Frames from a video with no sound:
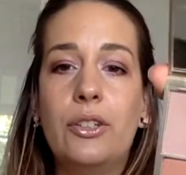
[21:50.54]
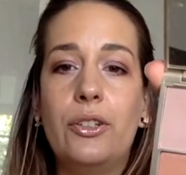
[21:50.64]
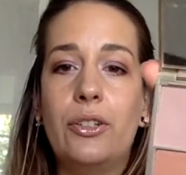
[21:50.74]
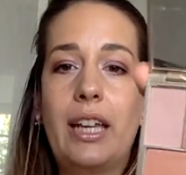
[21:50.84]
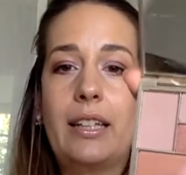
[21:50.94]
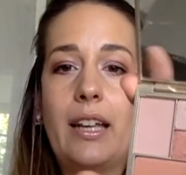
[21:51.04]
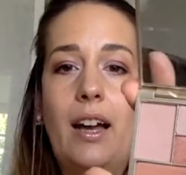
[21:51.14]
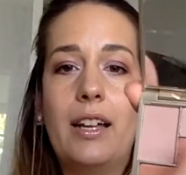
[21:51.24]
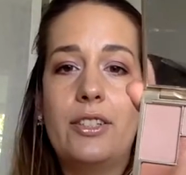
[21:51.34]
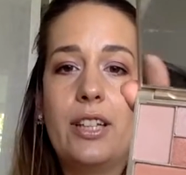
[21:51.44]
You get
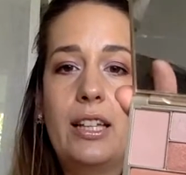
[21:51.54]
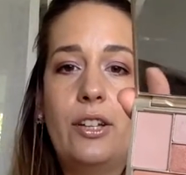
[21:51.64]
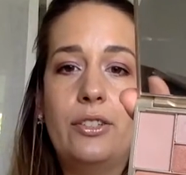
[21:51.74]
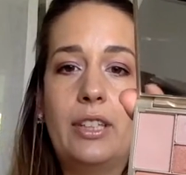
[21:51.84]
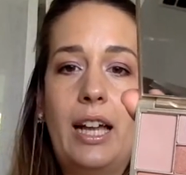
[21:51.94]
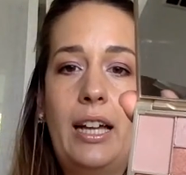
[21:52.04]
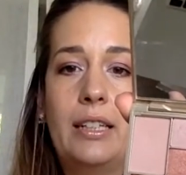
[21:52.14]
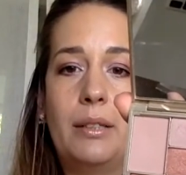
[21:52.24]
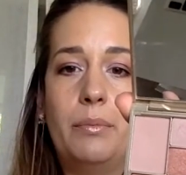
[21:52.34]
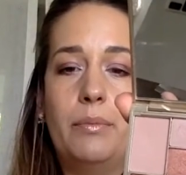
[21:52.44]
eyeshadows
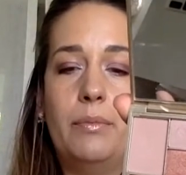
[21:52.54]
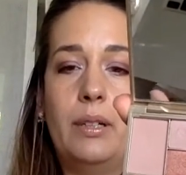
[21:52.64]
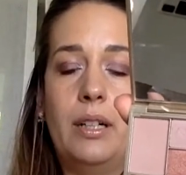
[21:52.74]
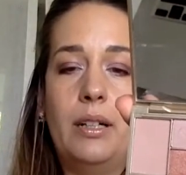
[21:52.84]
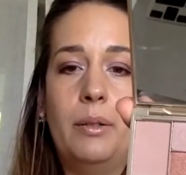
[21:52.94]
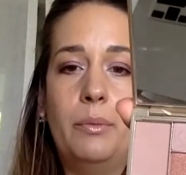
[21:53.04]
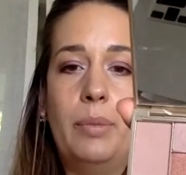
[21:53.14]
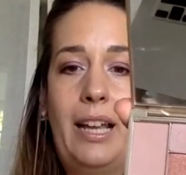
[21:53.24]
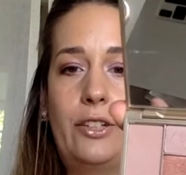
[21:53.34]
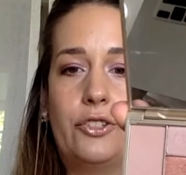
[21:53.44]
and a
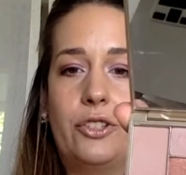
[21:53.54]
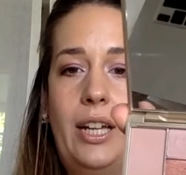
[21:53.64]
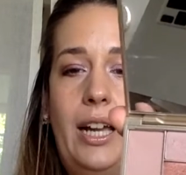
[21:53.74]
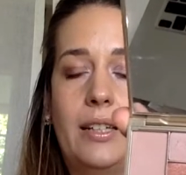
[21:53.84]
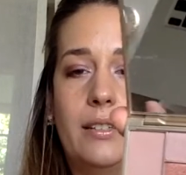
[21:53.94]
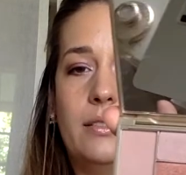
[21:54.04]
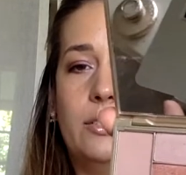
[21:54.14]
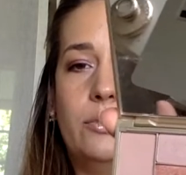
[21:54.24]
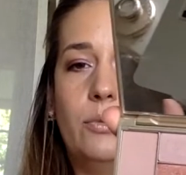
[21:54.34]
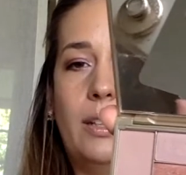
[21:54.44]
blush, and
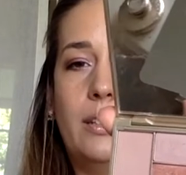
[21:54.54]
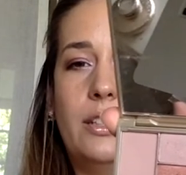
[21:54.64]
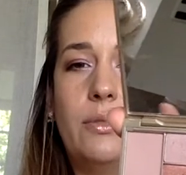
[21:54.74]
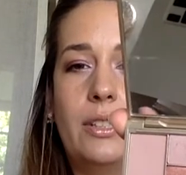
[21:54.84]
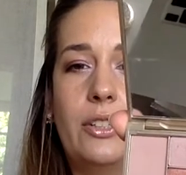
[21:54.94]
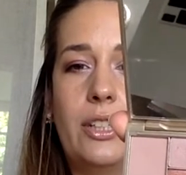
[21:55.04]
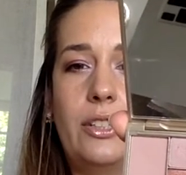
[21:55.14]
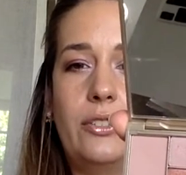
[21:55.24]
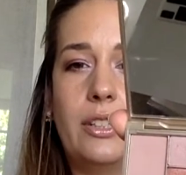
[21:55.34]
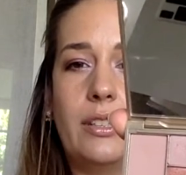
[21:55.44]
well, this one you can
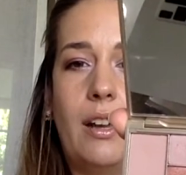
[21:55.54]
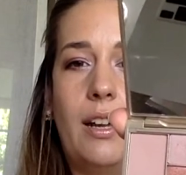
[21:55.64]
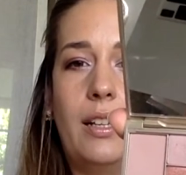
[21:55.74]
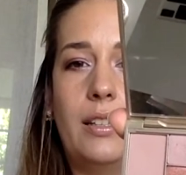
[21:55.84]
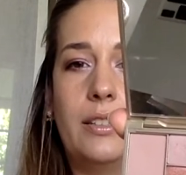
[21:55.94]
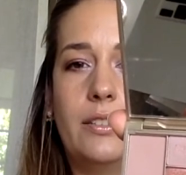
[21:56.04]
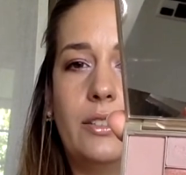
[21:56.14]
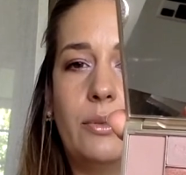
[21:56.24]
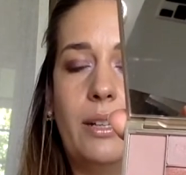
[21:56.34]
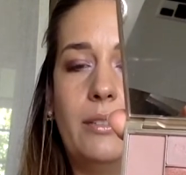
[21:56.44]
use as a highlighter
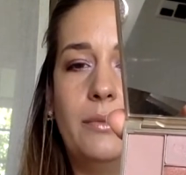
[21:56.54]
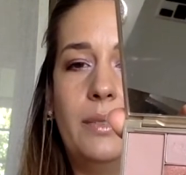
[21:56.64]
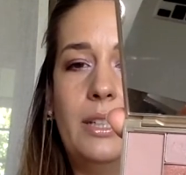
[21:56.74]
as well.